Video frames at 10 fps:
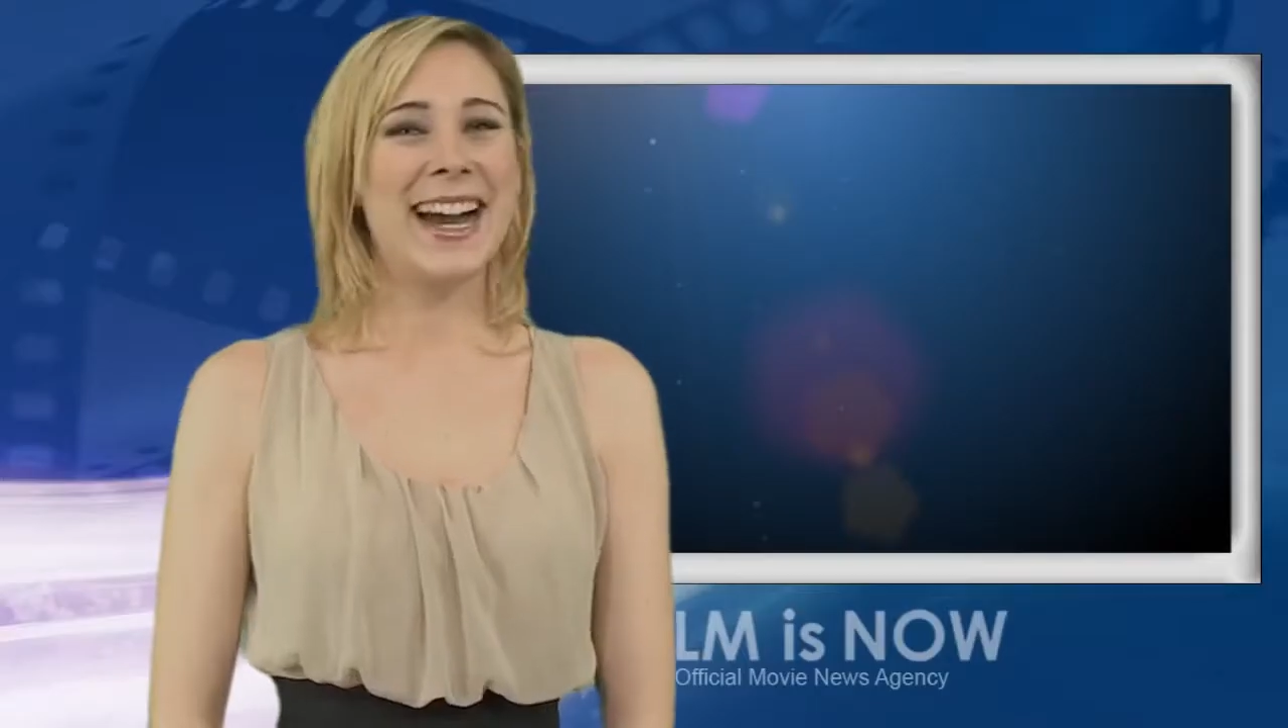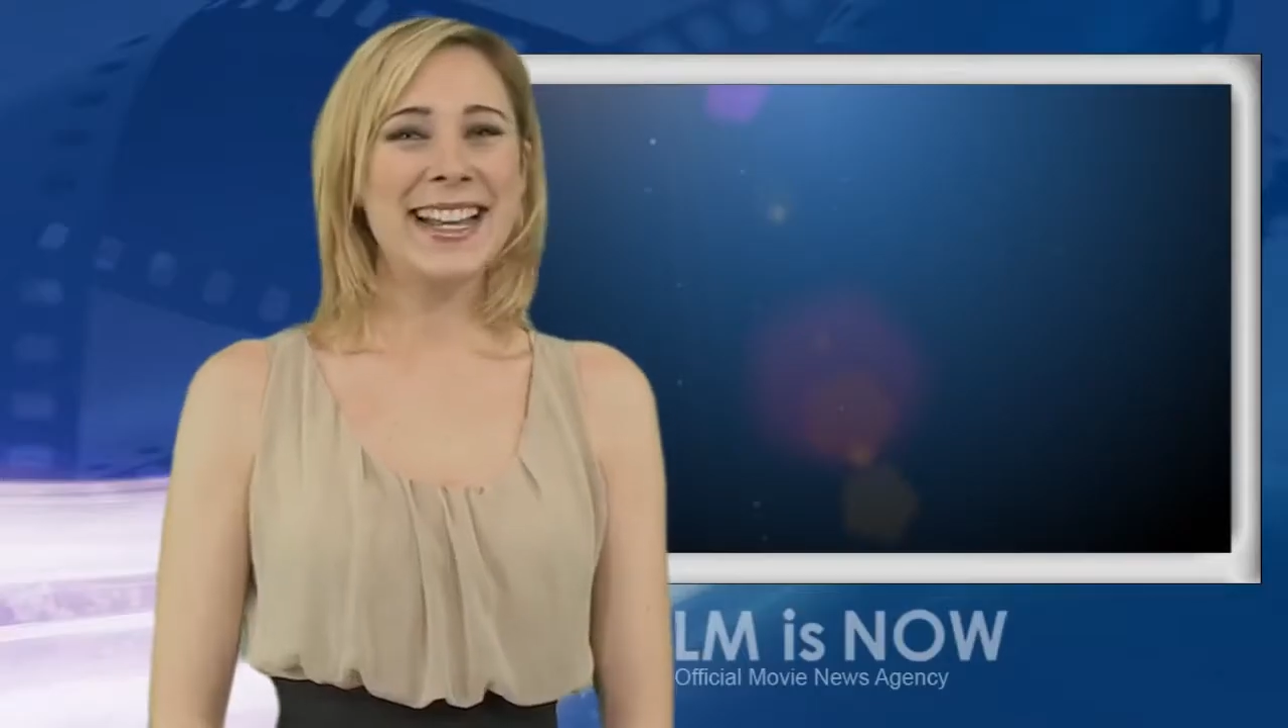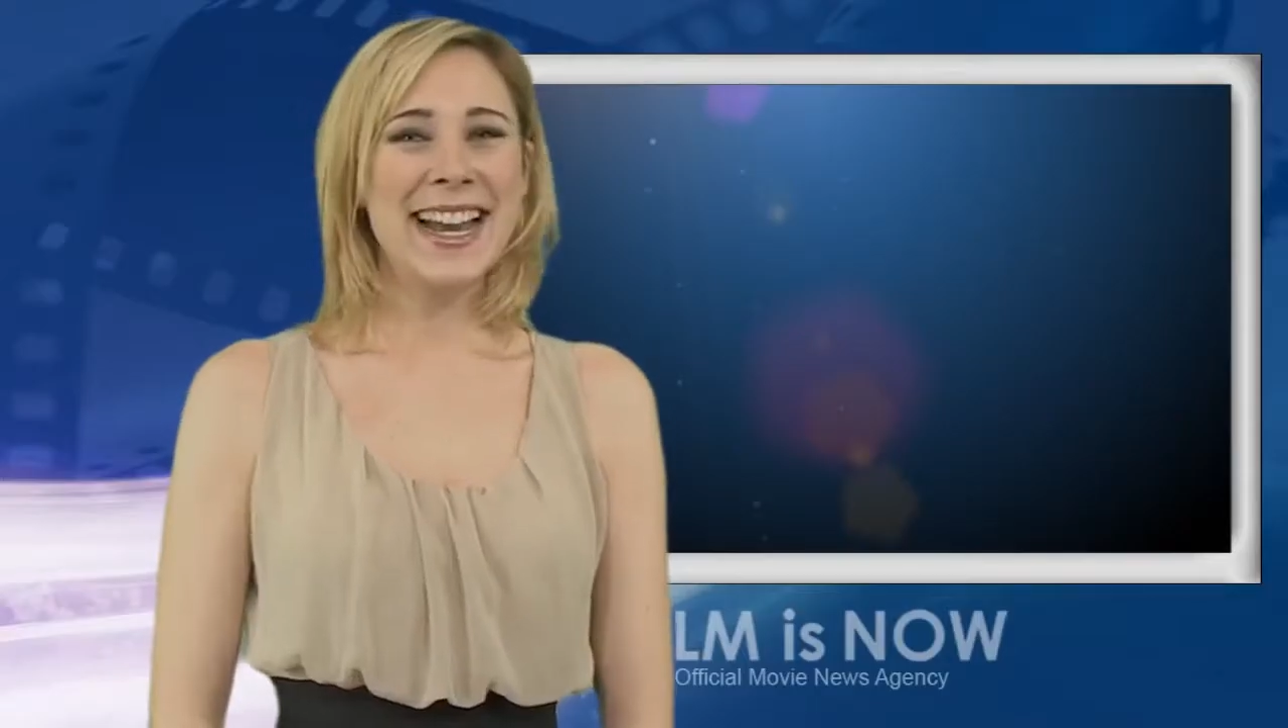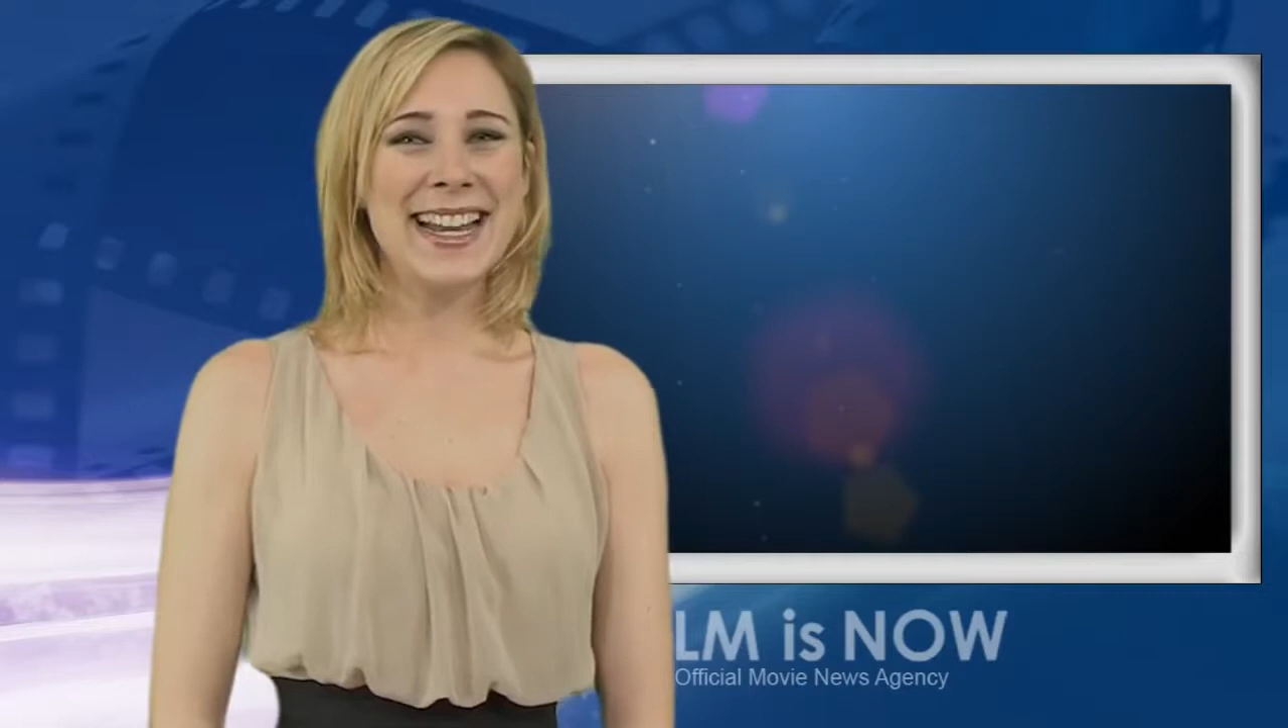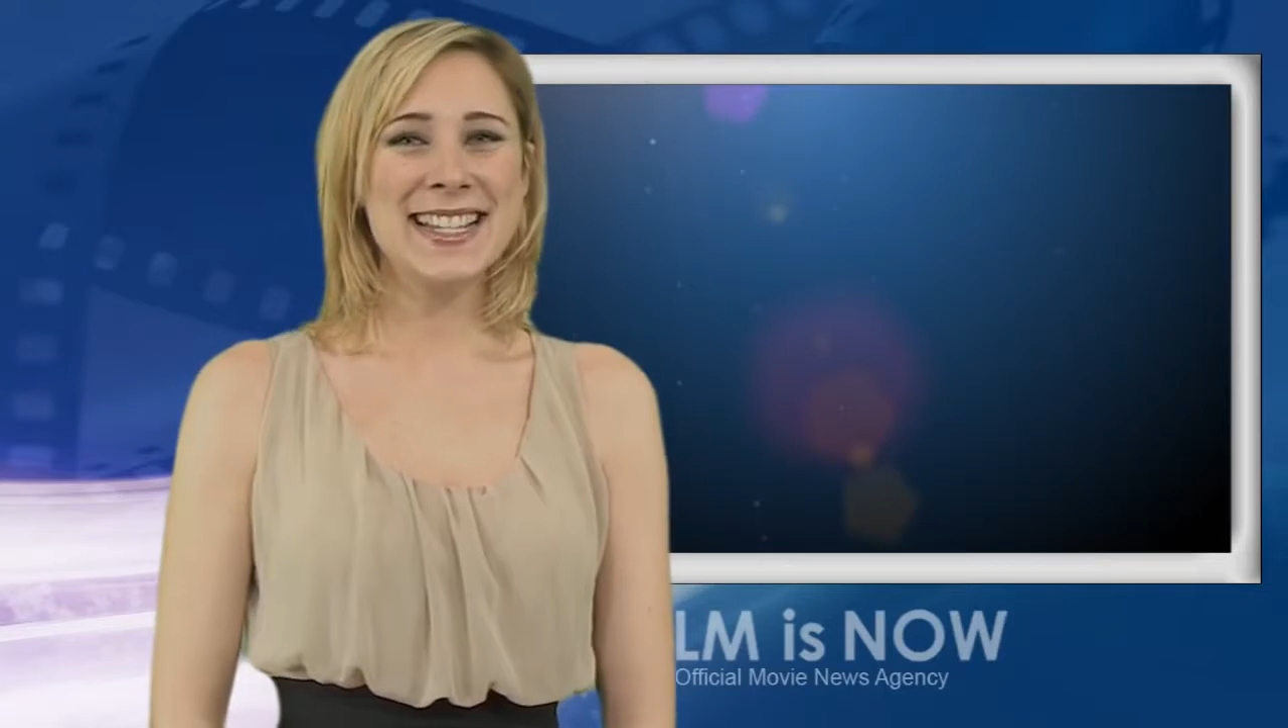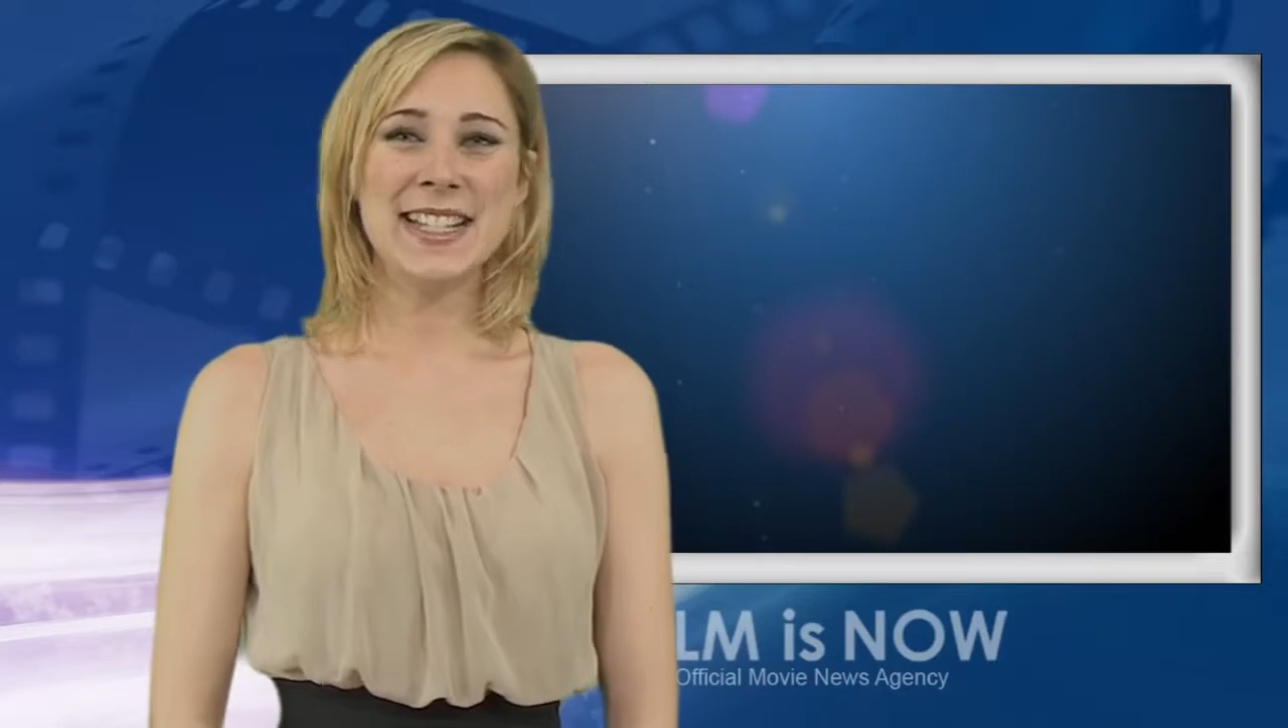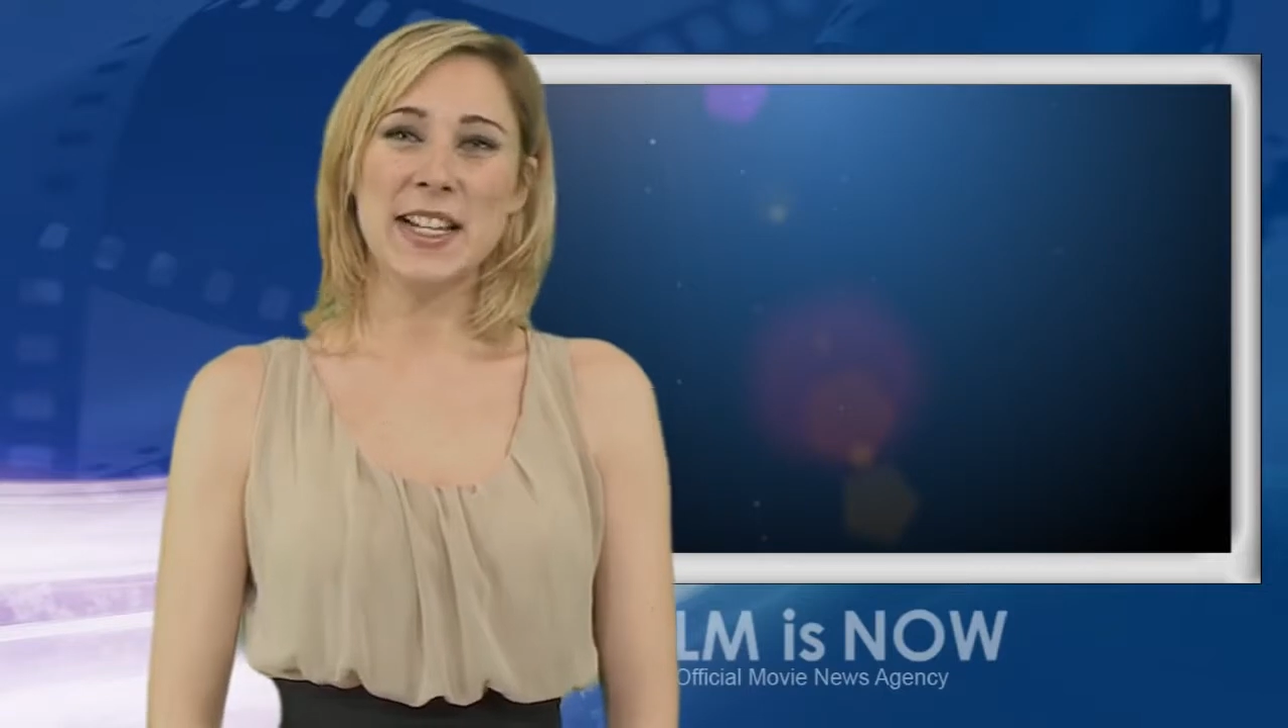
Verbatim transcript: Hi guys,